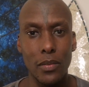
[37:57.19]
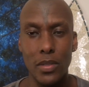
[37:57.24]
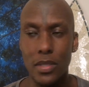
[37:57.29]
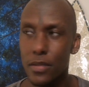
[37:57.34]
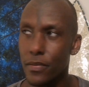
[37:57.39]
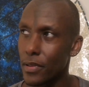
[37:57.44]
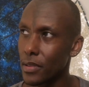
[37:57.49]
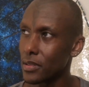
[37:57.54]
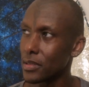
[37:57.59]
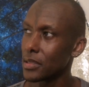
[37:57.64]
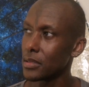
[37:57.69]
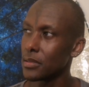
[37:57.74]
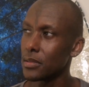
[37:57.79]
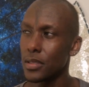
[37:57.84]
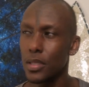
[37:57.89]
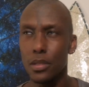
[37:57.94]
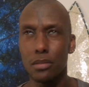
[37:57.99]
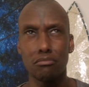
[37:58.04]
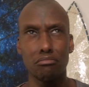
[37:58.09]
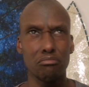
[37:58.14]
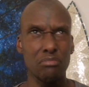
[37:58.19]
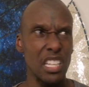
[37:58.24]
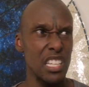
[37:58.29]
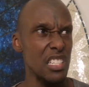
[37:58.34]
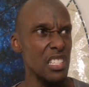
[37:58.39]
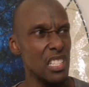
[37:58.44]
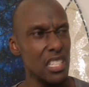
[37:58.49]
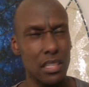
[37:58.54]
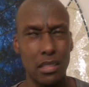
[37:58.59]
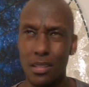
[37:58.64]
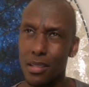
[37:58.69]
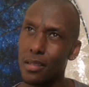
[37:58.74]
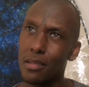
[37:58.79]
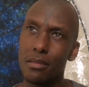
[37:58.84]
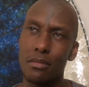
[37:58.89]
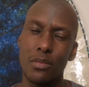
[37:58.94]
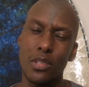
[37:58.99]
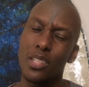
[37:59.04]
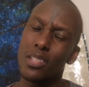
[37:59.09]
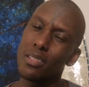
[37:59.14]
We just feel, well, no, actually,
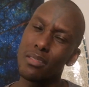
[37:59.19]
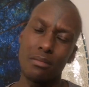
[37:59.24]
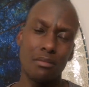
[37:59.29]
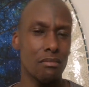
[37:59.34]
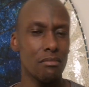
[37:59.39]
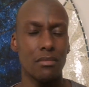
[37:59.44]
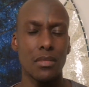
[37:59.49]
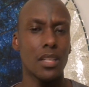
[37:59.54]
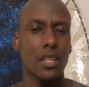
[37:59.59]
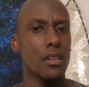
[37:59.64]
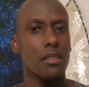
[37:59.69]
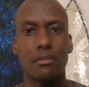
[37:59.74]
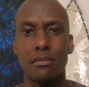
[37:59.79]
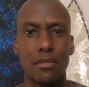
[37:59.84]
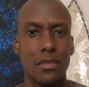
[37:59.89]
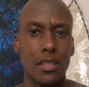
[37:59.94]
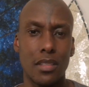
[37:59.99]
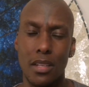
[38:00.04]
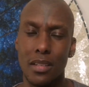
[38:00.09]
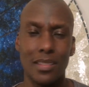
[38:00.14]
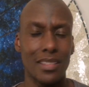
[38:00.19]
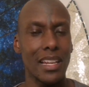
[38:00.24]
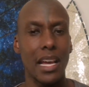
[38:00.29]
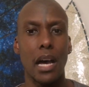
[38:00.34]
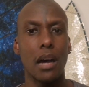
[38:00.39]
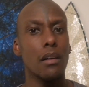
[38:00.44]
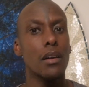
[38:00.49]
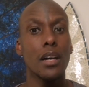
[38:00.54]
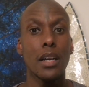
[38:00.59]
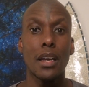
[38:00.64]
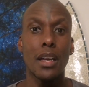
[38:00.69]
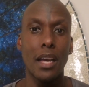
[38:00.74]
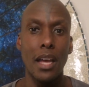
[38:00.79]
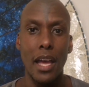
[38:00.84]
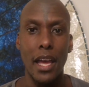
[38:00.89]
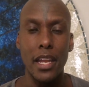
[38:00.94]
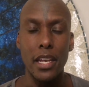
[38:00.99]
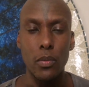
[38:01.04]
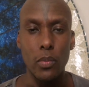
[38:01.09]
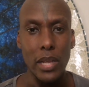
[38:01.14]
no, we don't, no, not now.
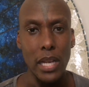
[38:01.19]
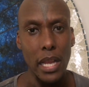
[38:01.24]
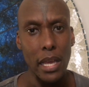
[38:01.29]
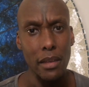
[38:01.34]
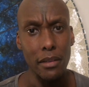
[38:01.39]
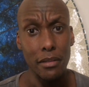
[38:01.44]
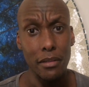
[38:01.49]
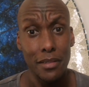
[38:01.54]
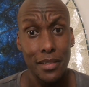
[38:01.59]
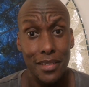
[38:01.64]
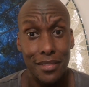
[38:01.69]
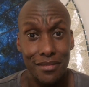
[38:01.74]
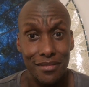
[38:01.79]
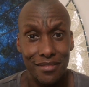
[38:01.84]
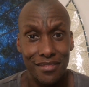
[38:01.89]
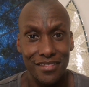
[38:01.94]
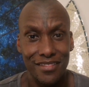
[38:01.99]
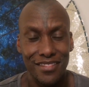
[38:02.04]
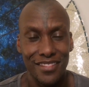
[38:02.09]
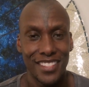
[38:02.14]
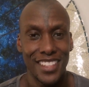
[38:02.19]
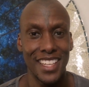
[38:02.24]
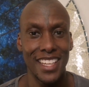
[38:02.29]
And we left.